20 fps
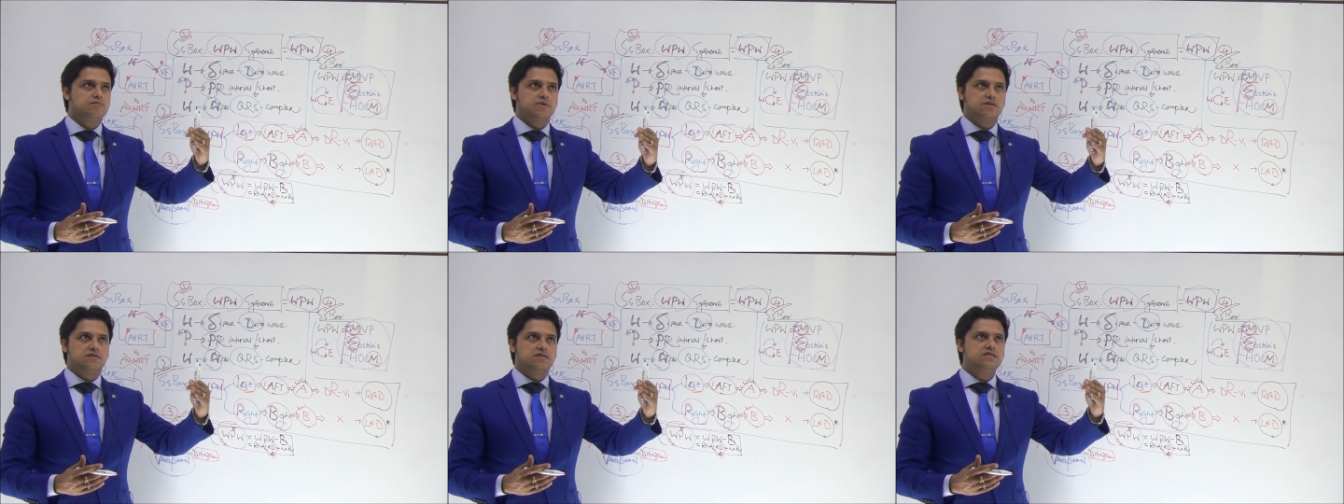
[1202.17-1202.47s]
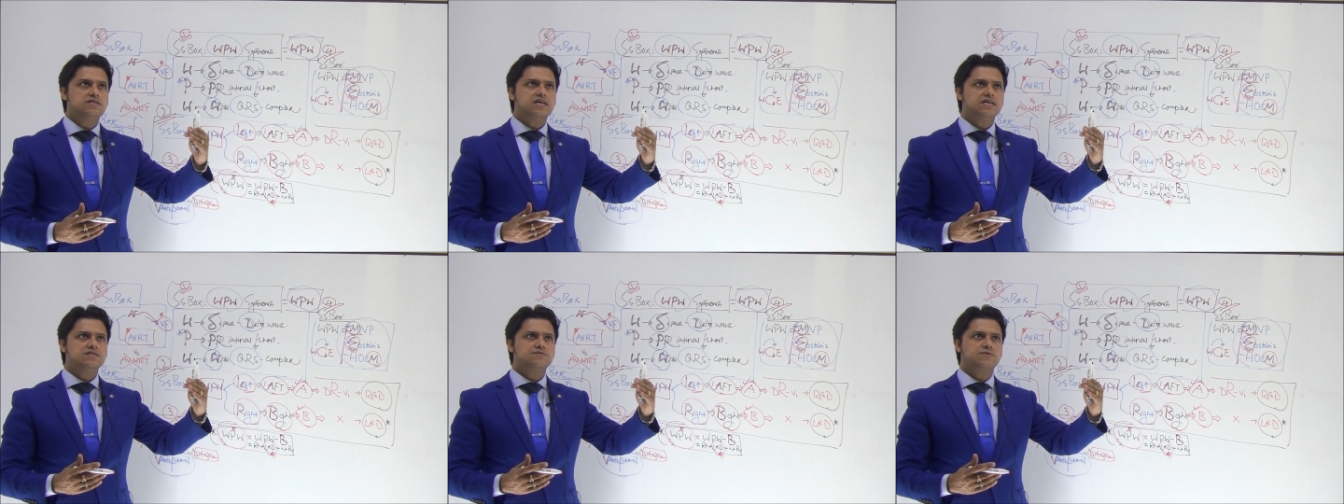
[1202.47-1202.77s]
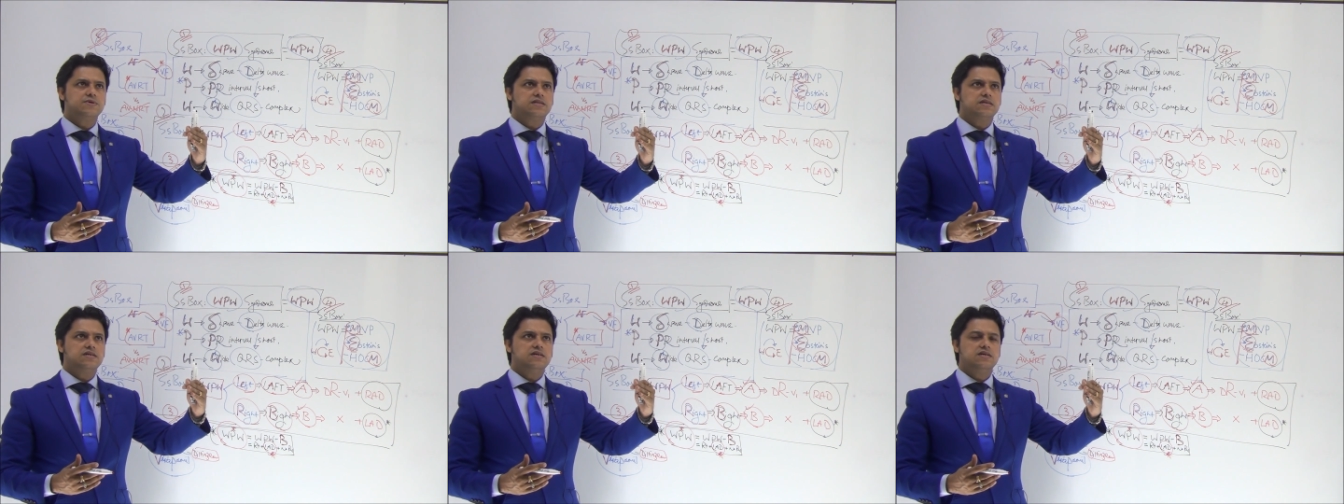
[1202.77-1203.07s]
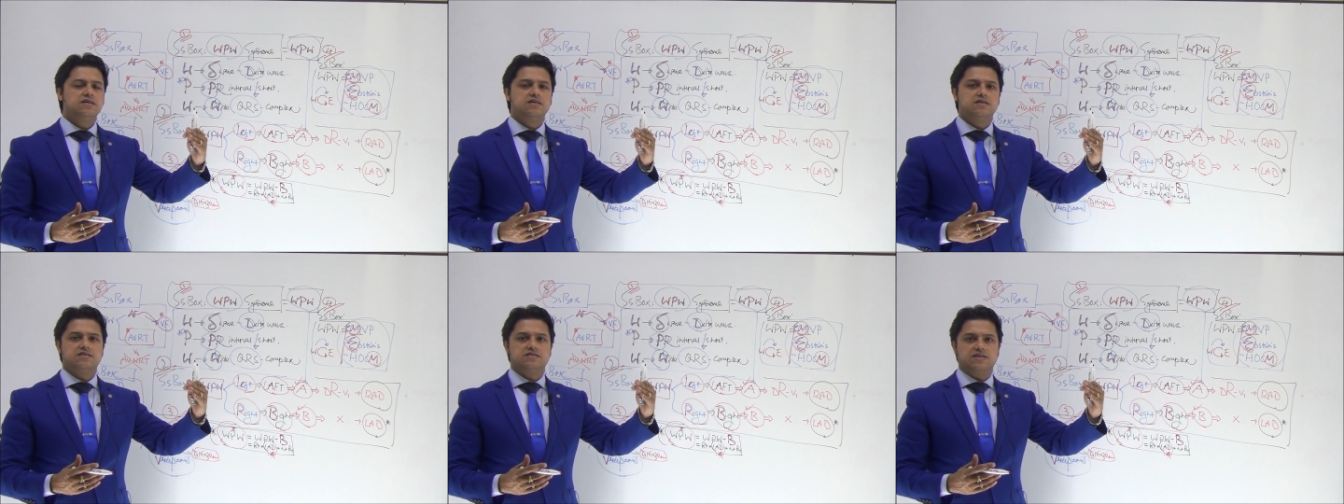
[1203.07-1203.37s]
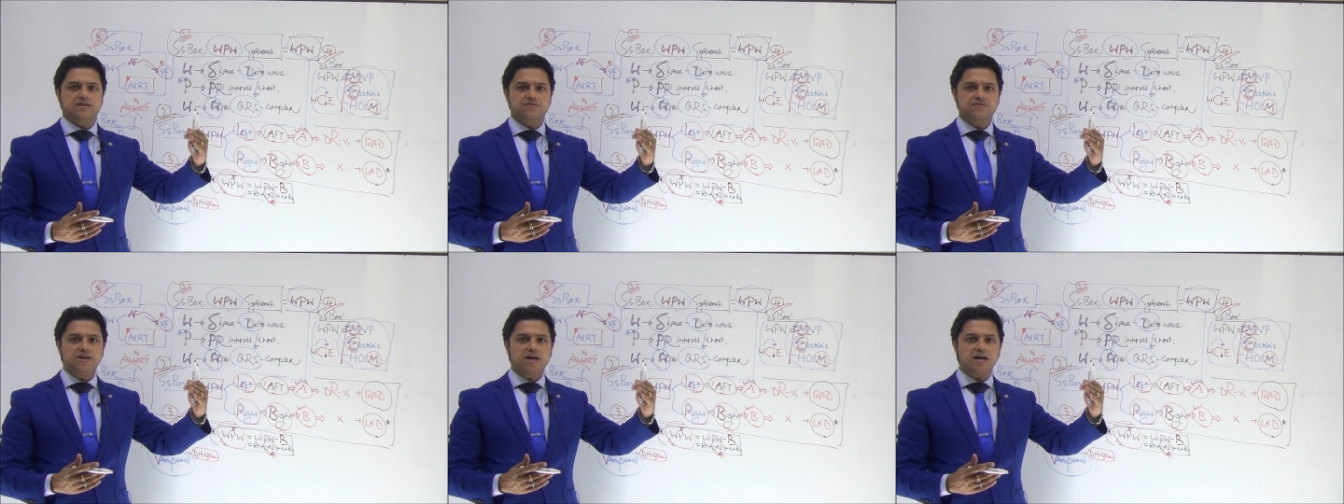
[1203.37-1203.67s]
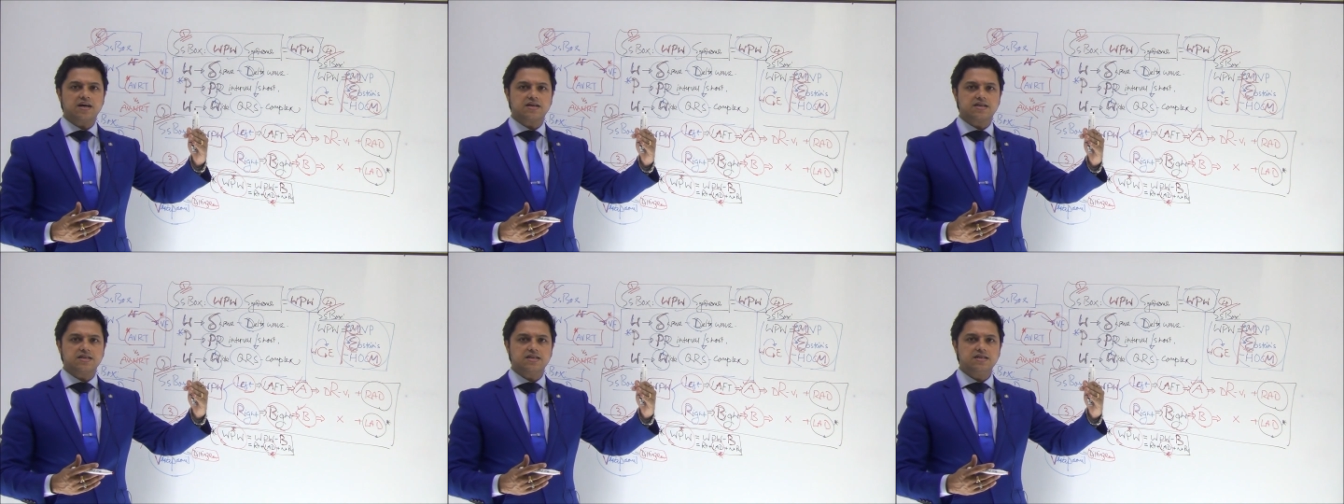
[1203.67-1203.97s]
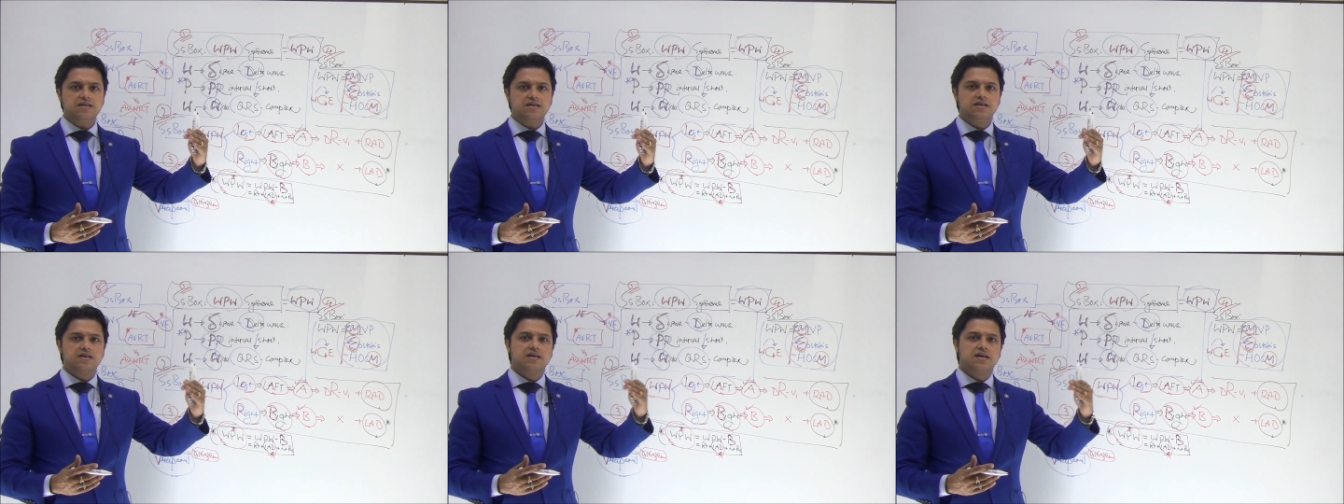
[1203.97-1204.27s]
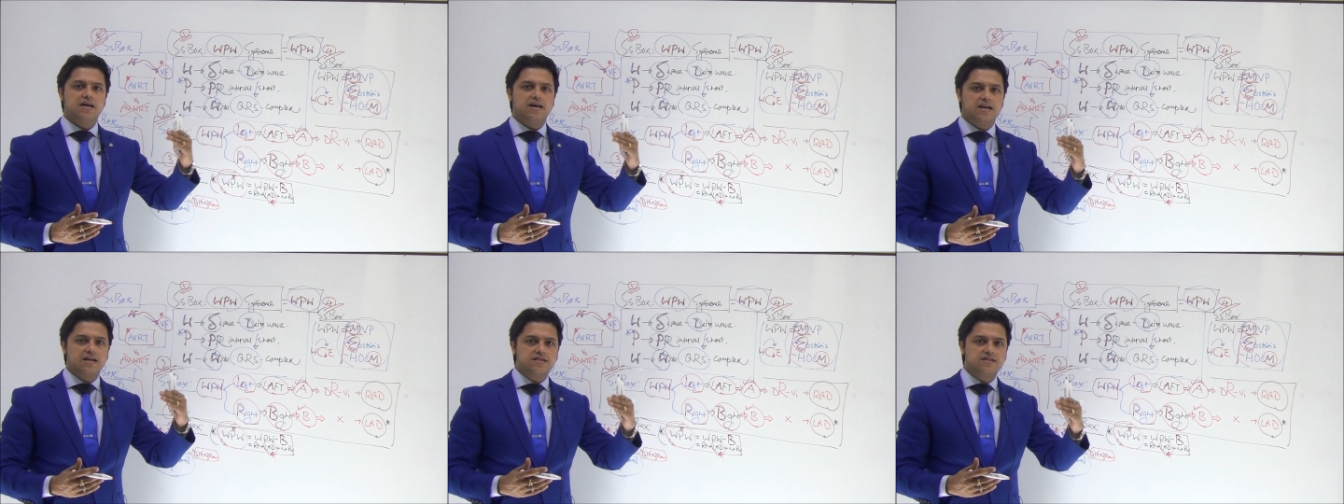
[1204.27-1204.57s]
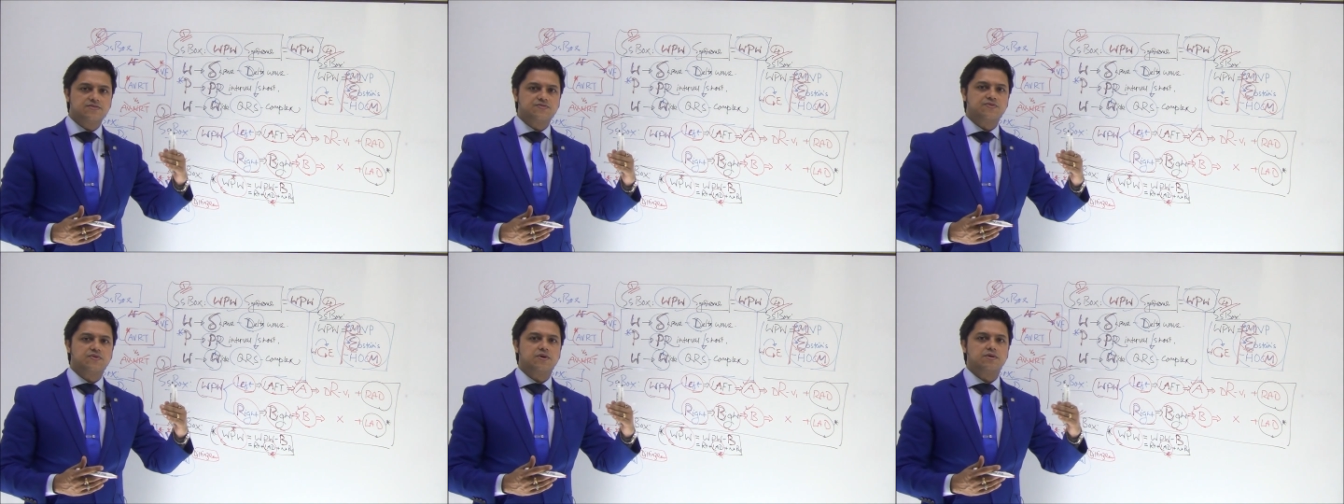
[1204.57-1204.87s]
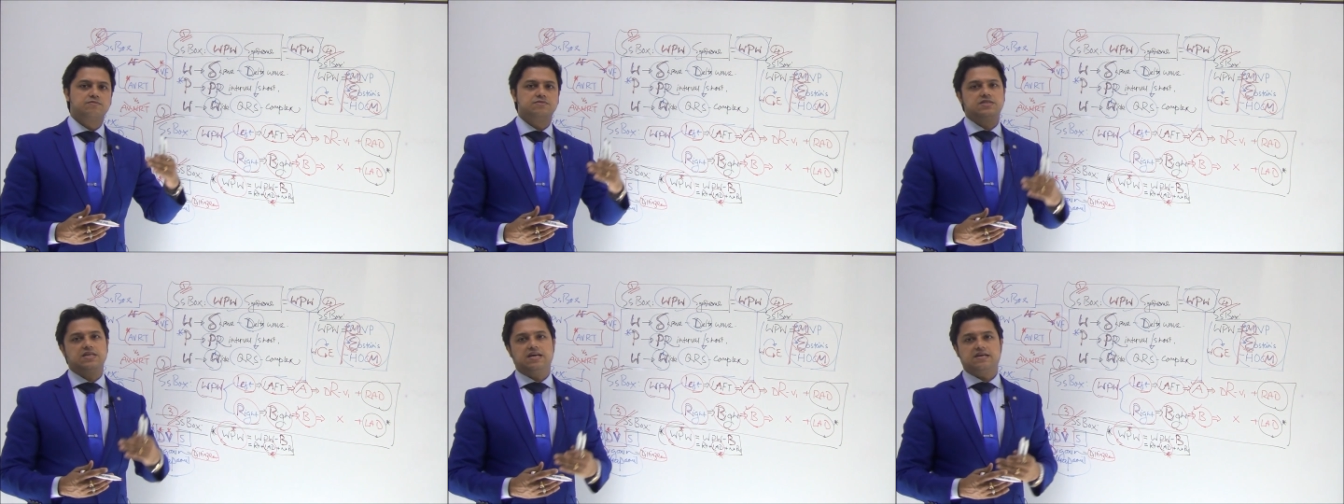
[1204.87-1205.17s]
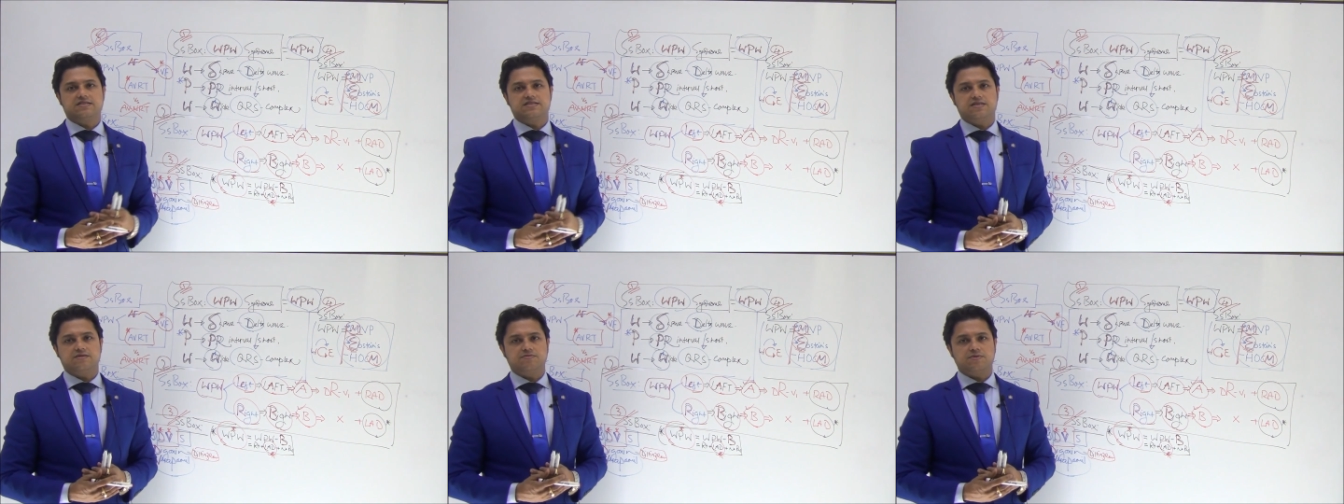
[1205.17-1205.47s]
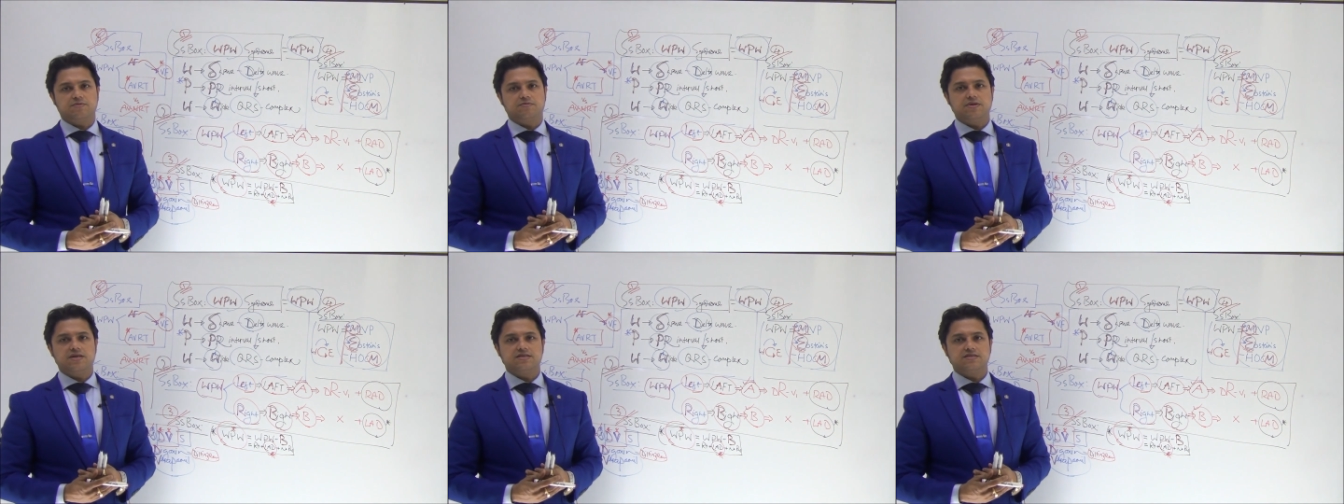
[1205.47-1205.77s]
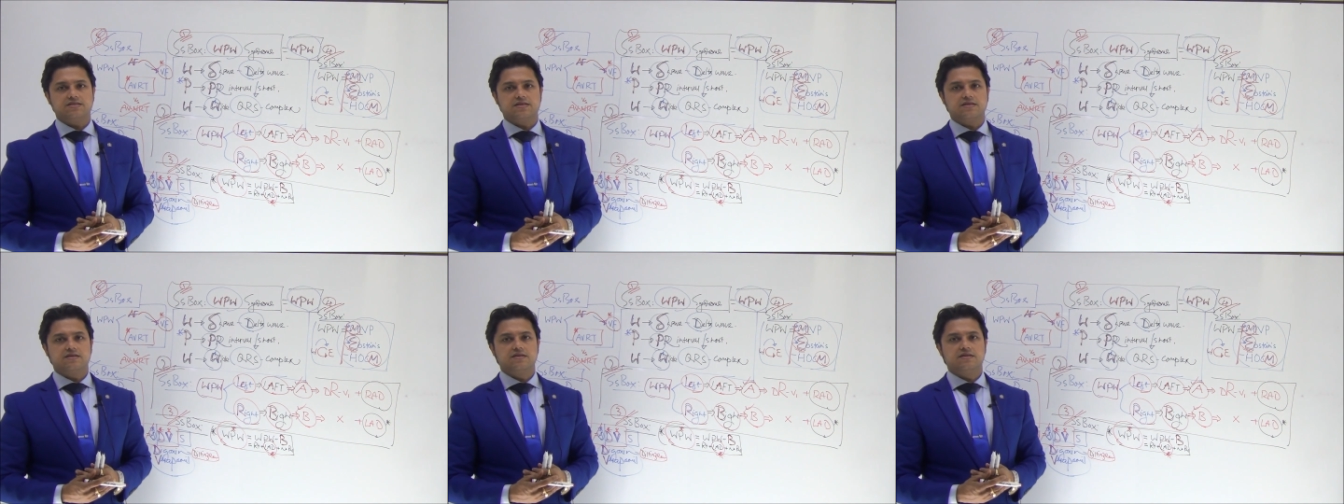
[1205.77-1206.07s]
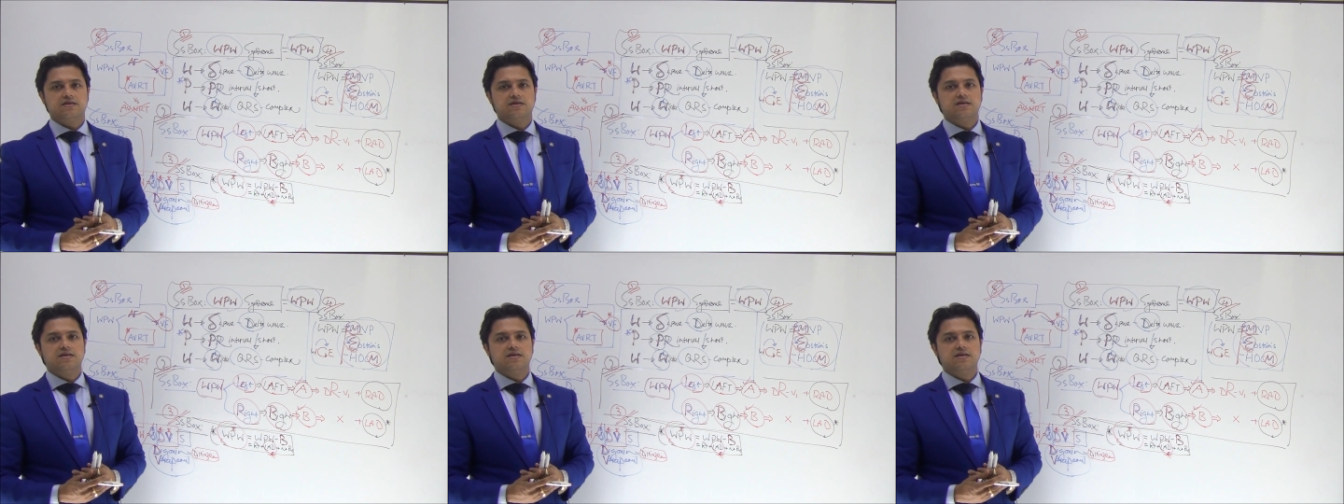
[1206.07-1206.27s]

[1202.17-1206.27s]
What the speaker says: but this SVT is AVRT, another form is atrial fibrillation.